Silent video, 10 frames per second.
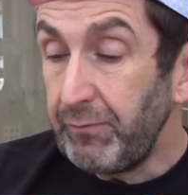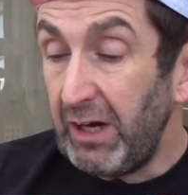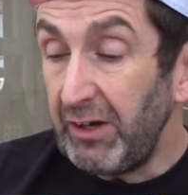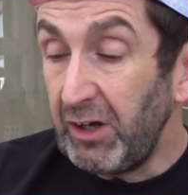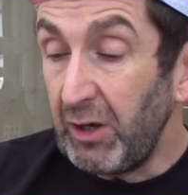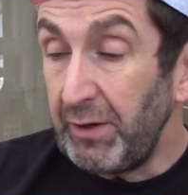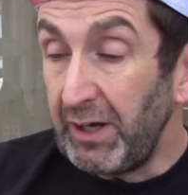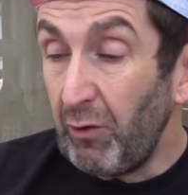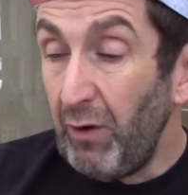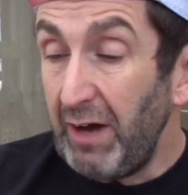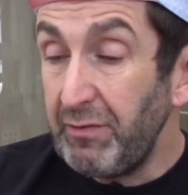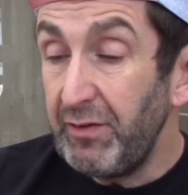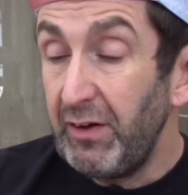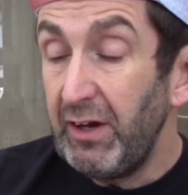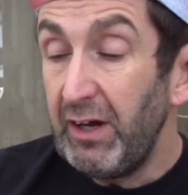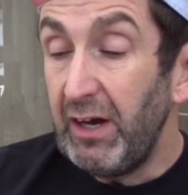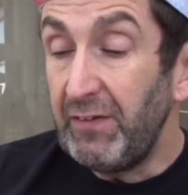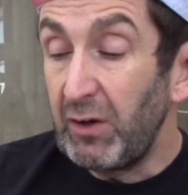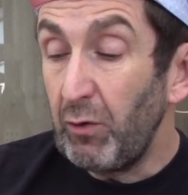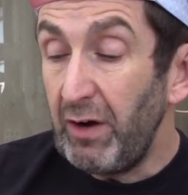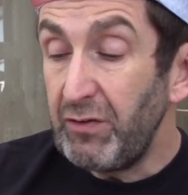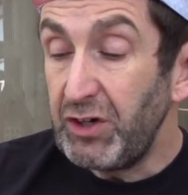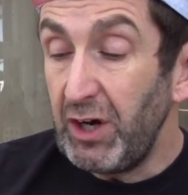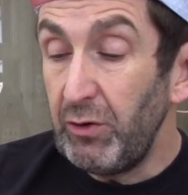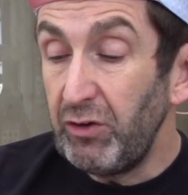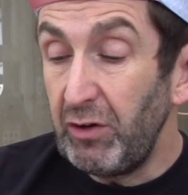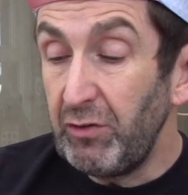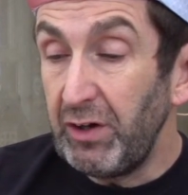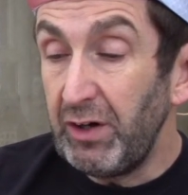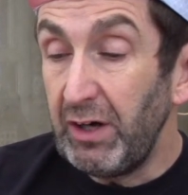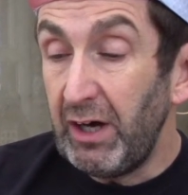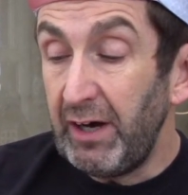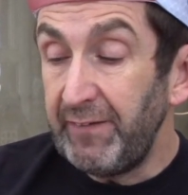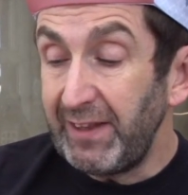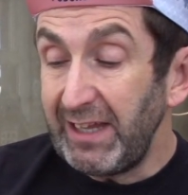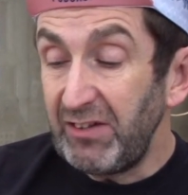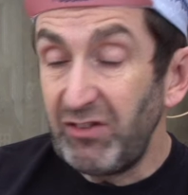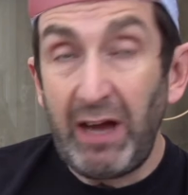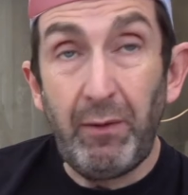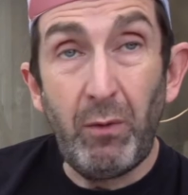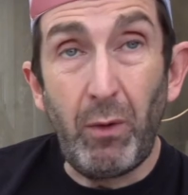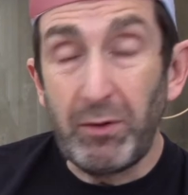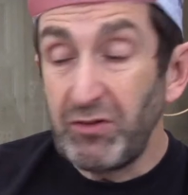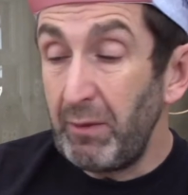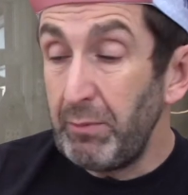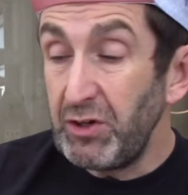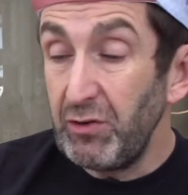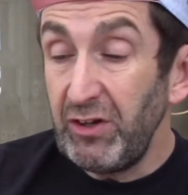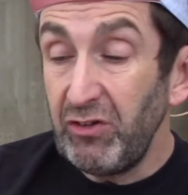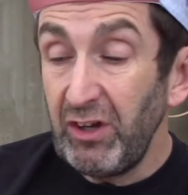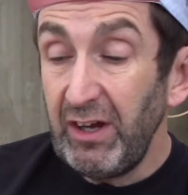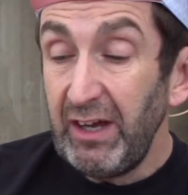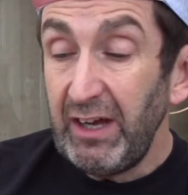I can go in a graph and the graph shows over uh, the last hour what my temperature is.